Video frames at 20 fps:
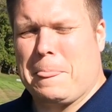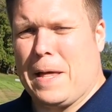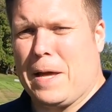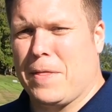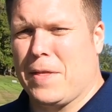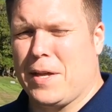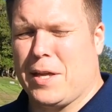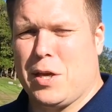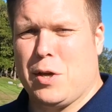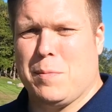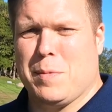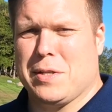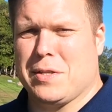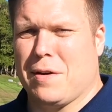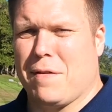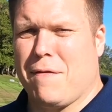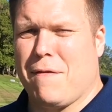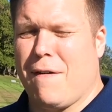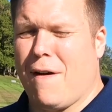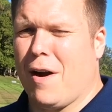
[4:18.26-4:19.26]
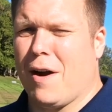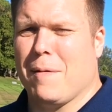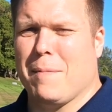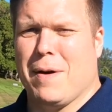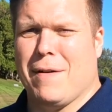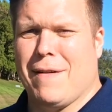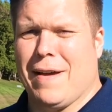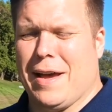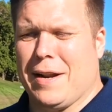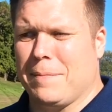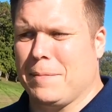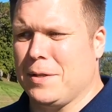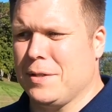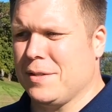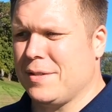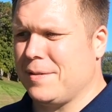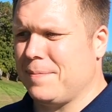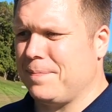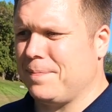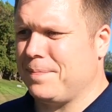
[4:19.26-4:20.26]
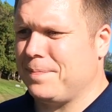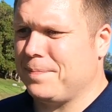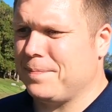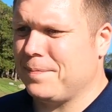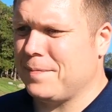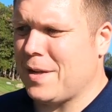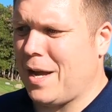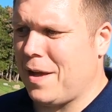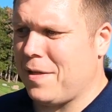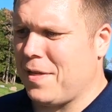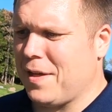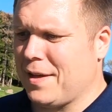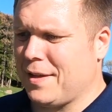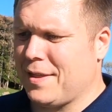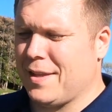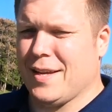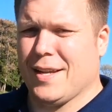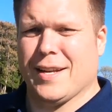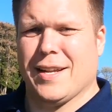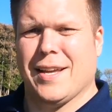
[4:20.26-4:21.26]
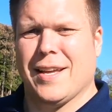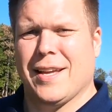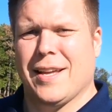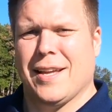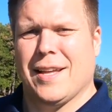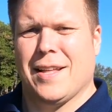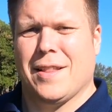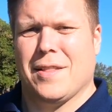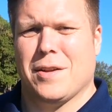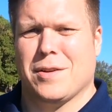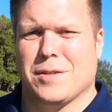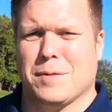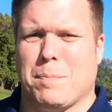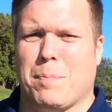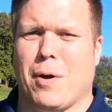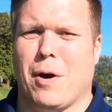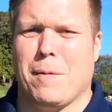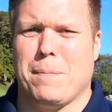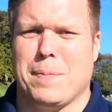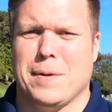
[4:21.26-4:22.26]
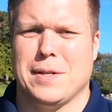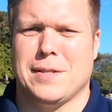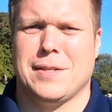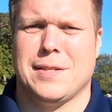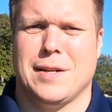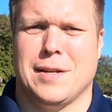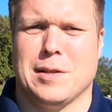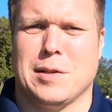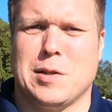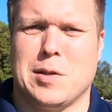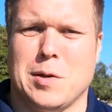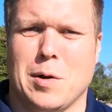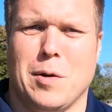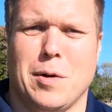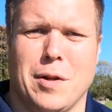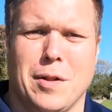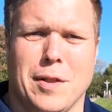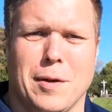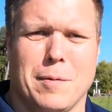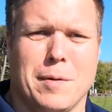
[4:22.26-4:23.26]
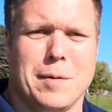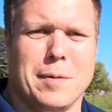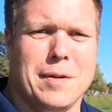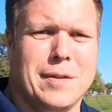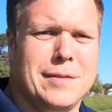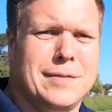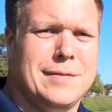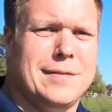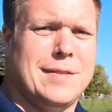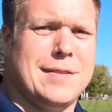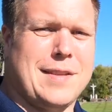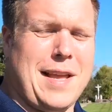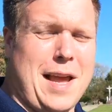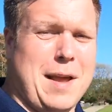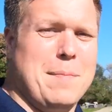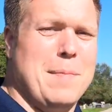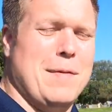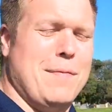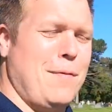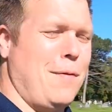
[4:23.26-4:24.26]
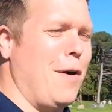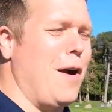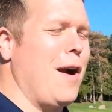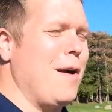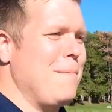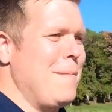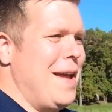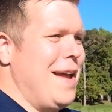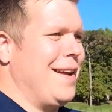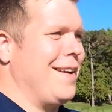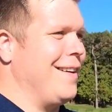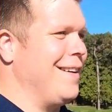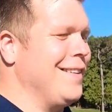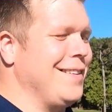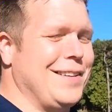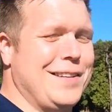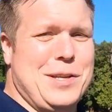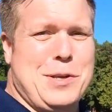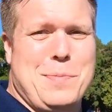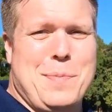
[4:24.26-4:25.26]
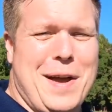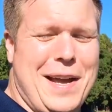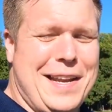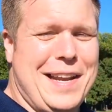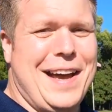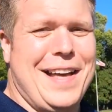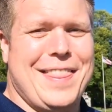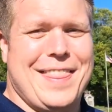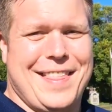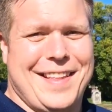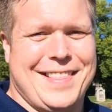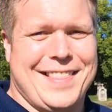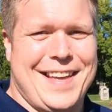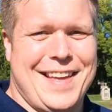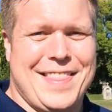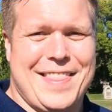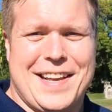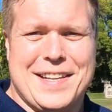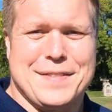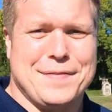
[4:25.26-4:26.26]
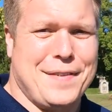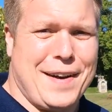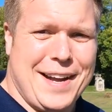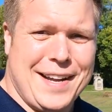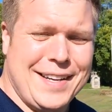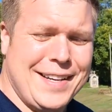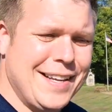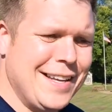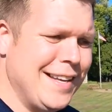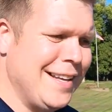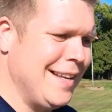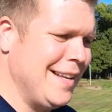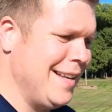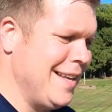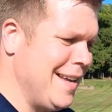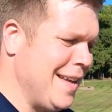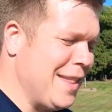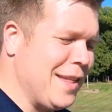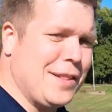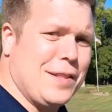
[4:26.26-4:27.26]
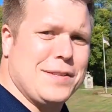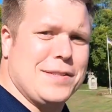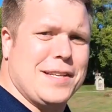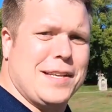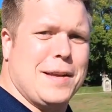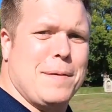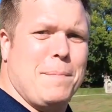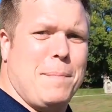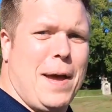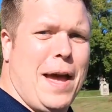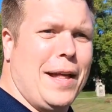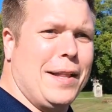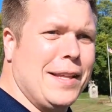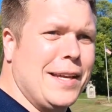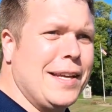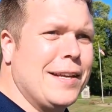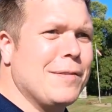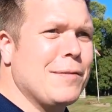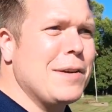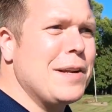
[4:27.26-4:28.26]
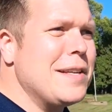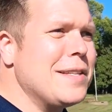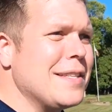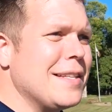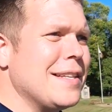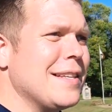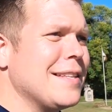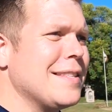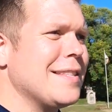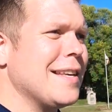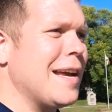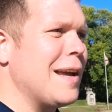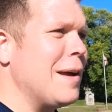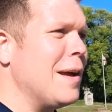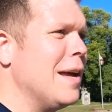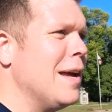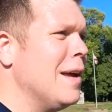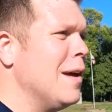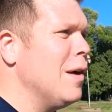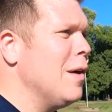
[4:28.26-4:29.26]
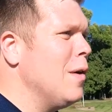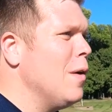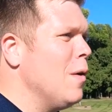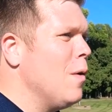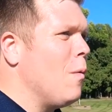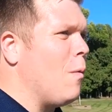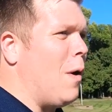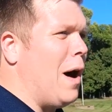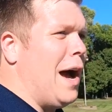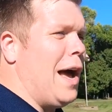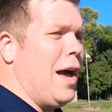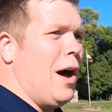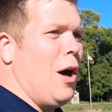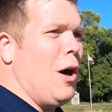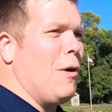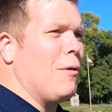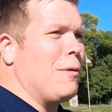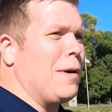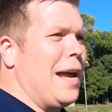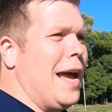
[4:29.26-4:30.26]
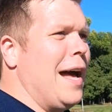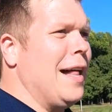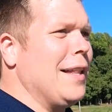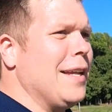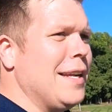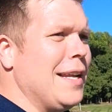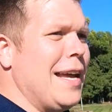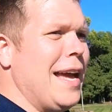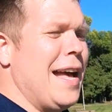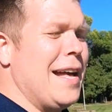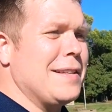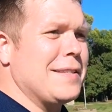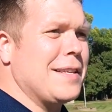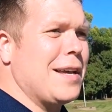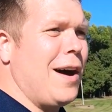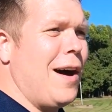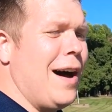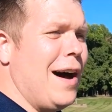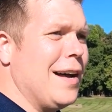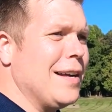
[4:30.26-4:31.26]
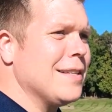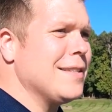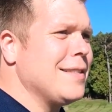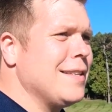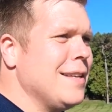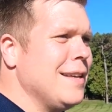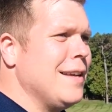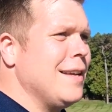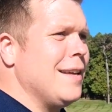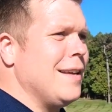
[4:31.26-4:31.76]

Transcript: I think humans are far above animals. I think that there's a purpose and a soul that will stand before our maker. Now, you might not think that, and that's fine. I think there's a compelling reason to say why all reality has cause,